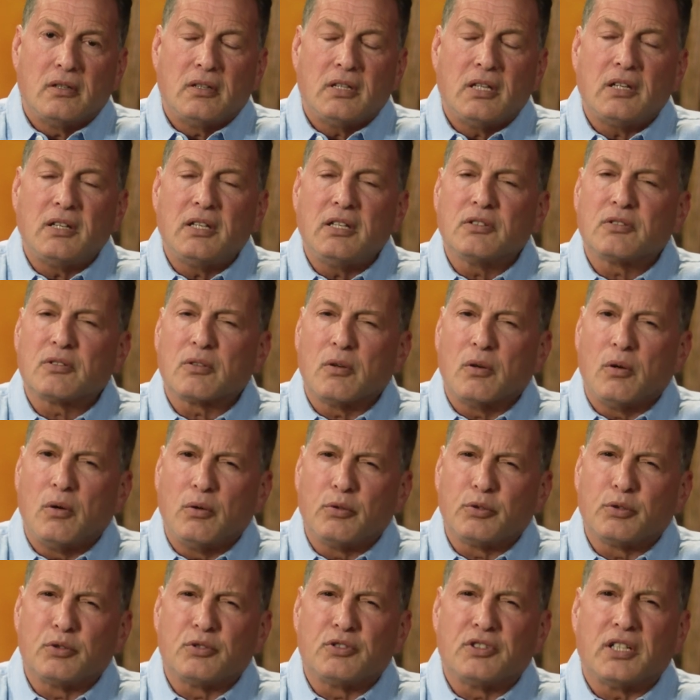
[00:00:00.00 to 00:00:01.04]
Now, these are
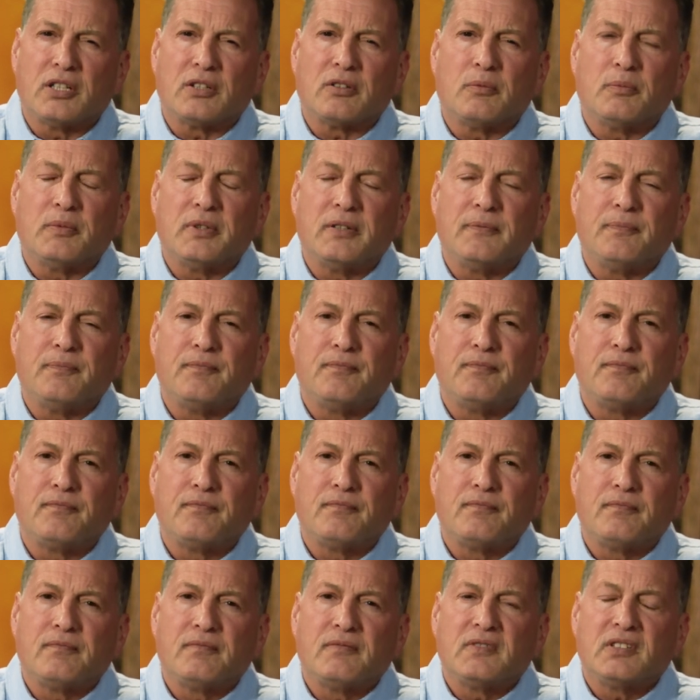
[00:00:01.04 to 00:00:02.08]
older gentlemen.
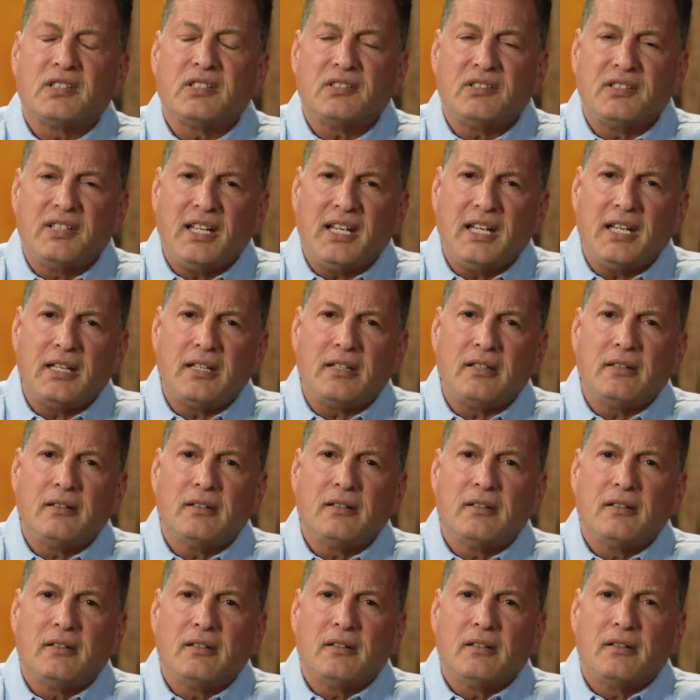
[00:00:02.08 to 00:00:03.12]
Today,
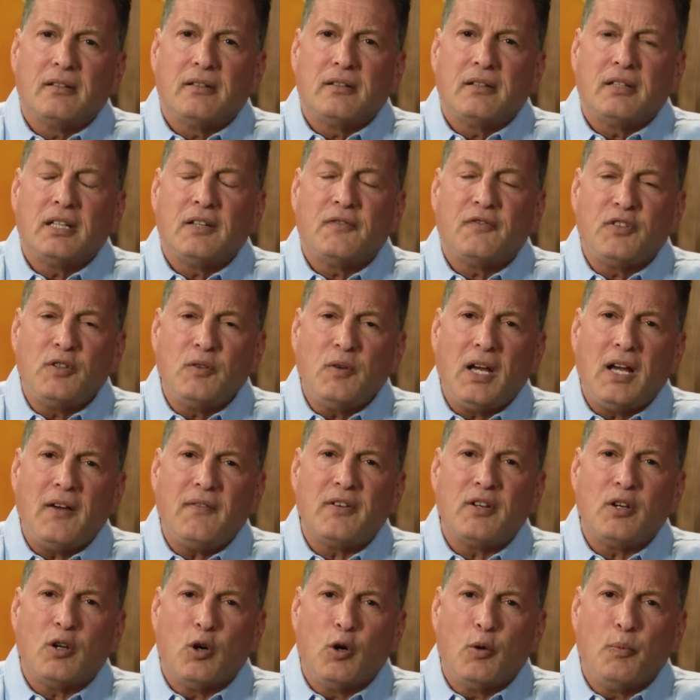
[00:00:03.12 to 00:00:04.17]
if you have
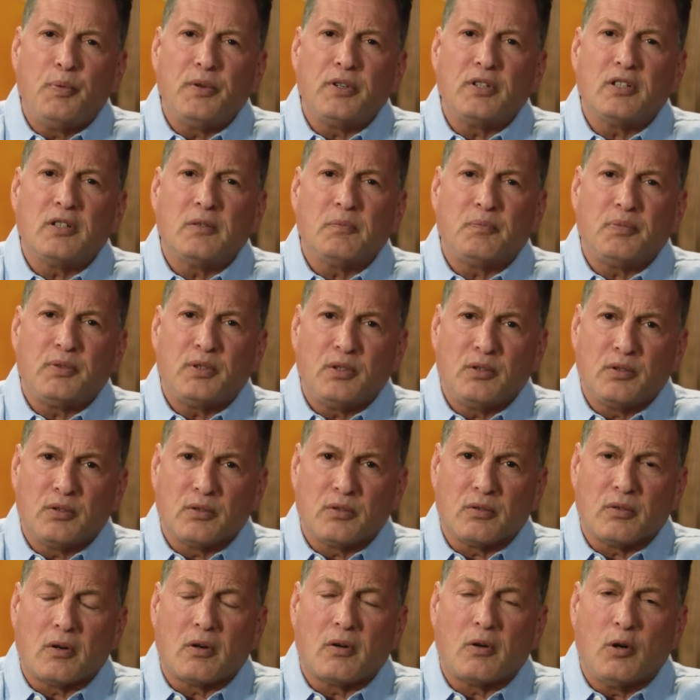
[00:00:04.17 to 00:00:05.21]
an open
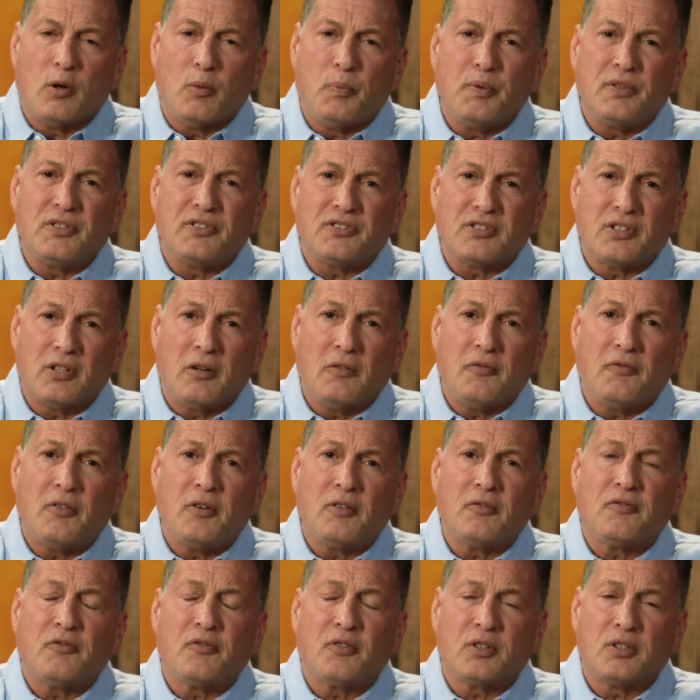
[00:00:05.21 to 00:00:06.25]
computer or open cell
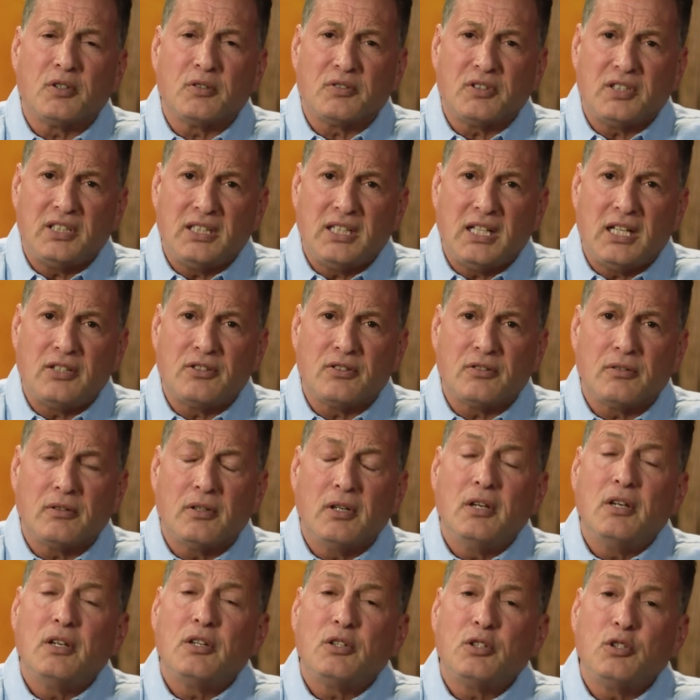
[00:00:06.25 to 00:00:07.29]
phone for your teenager,
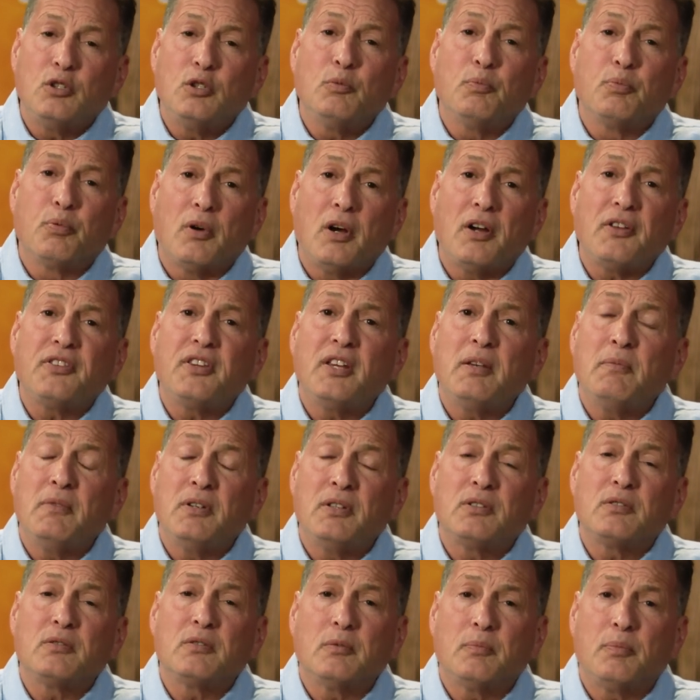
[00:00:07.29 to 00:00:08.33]
you brought them
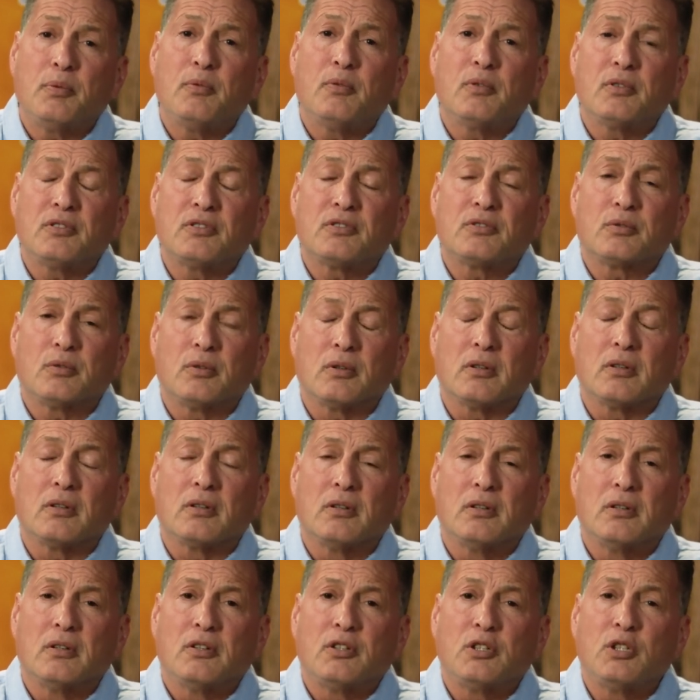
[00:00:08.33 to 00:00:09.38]
into a porn store.
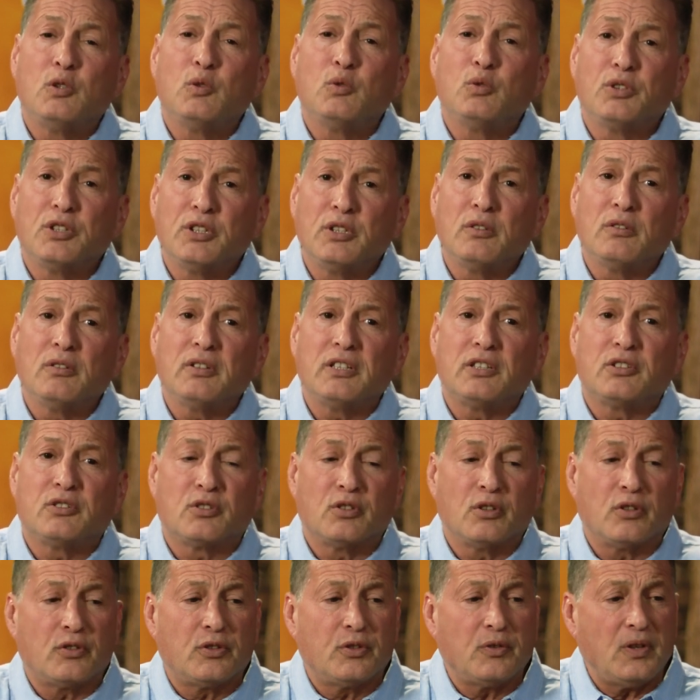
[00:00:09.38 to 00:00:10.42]
You literally
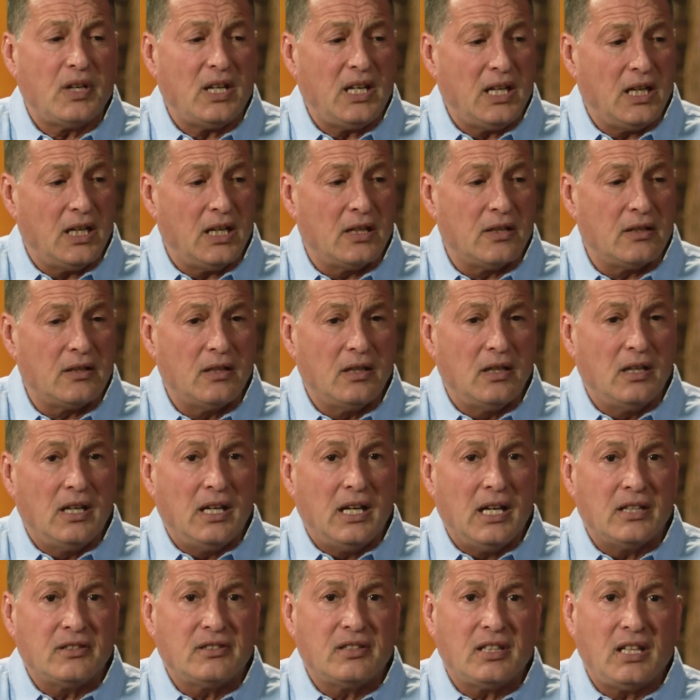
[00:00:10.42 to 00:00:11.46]
took their hand
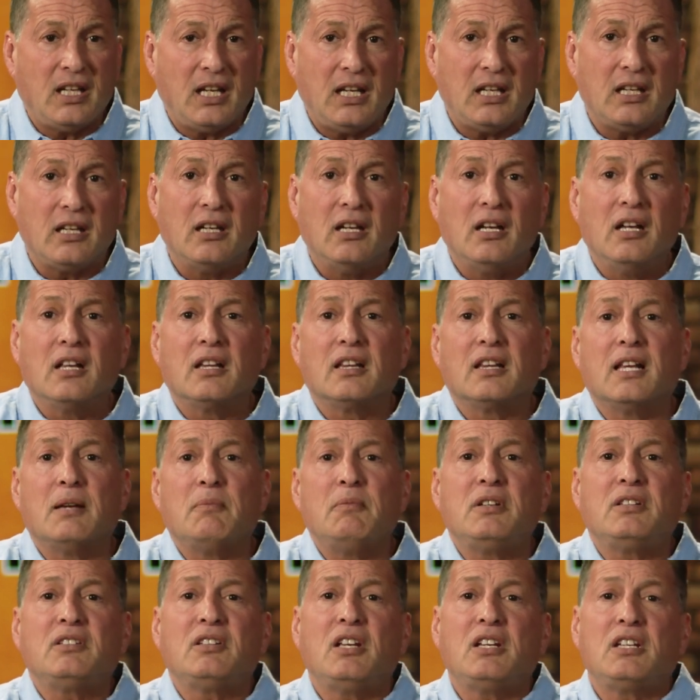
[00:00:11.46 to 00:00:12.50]
and said, hey, let
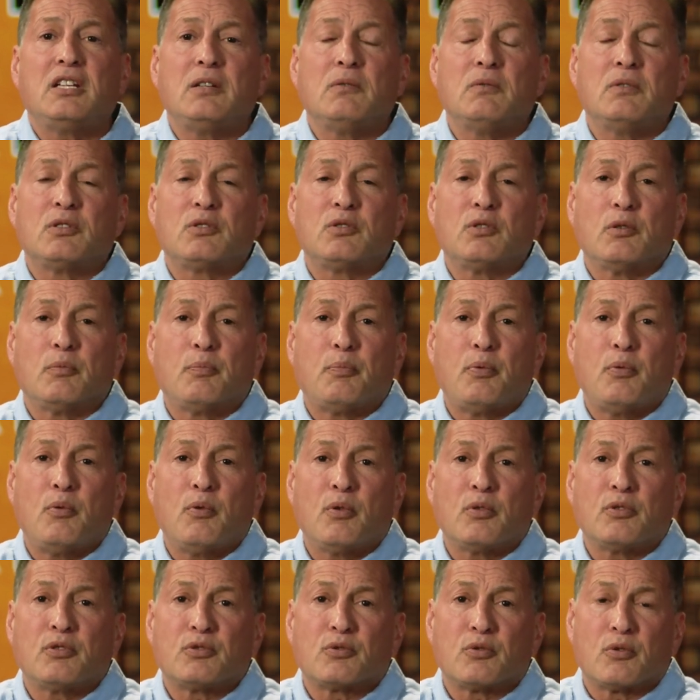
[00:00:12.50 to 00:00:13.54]
me take you into a
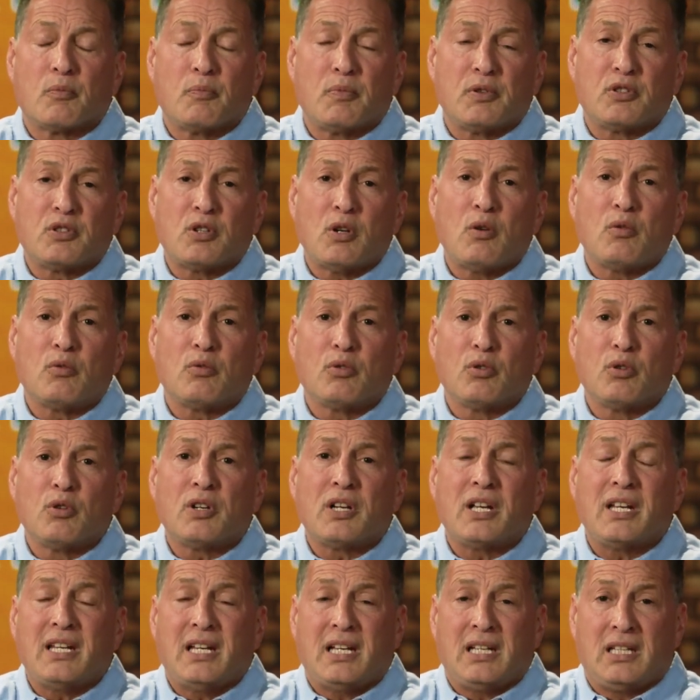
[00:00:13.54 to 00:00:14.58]
porn store, but don't
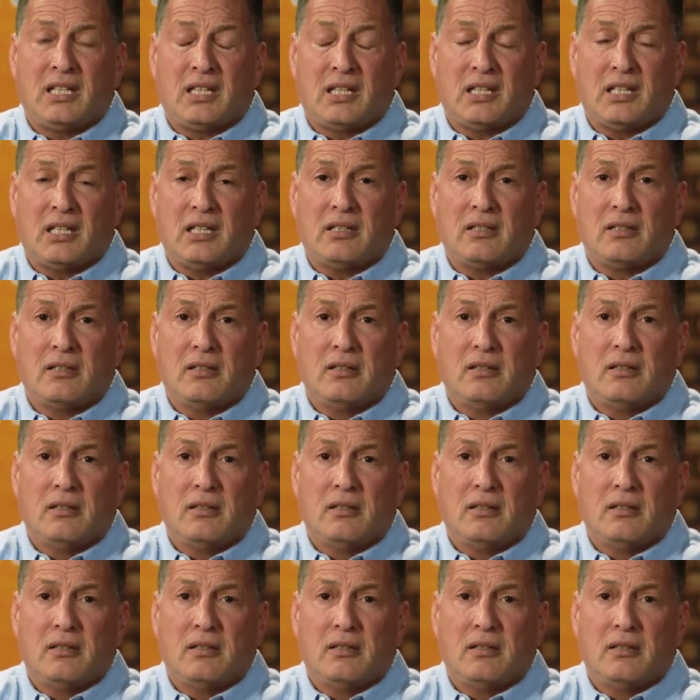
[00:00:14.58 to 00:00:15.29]
look at anything.